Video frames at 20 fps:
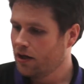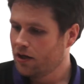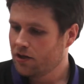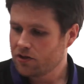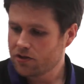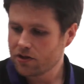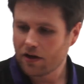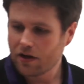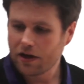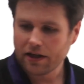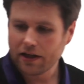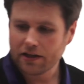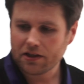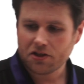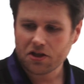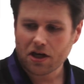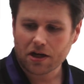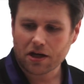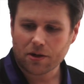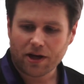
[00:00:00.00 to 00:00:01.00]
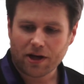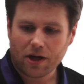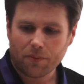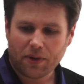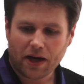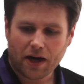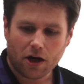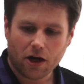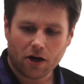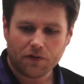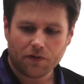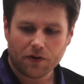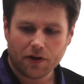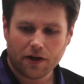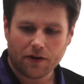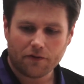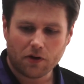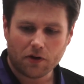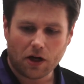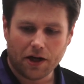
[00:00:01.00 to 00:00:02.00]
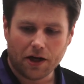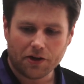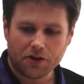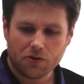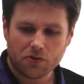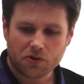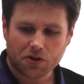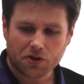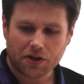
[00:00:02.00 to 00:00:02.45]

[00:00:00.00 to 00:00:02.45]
So I'd like to talk about a pair of user